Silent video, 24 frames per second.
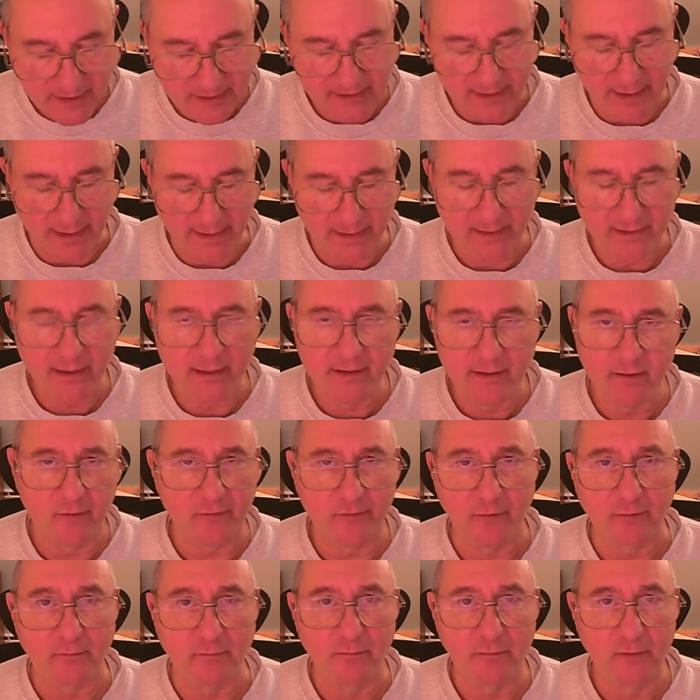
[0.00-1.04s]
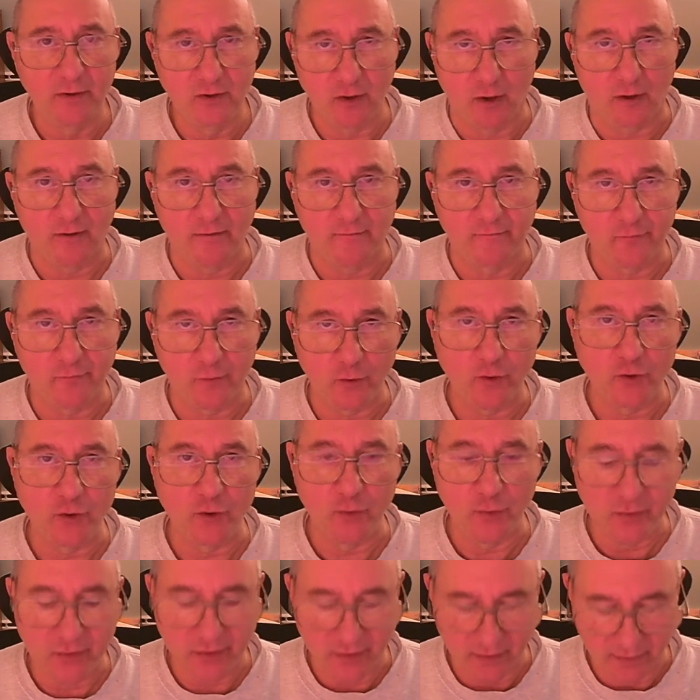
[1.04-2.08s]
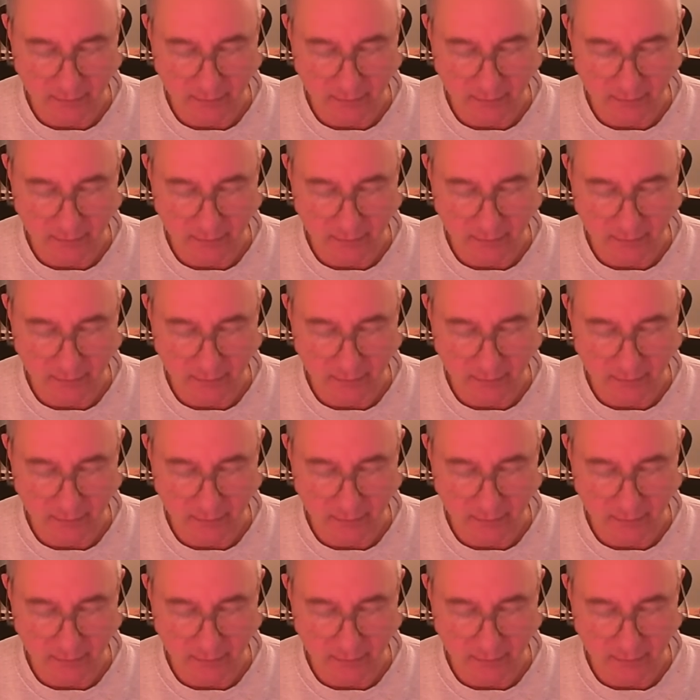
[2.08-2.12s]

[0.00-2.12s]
sense, and other dull virtues.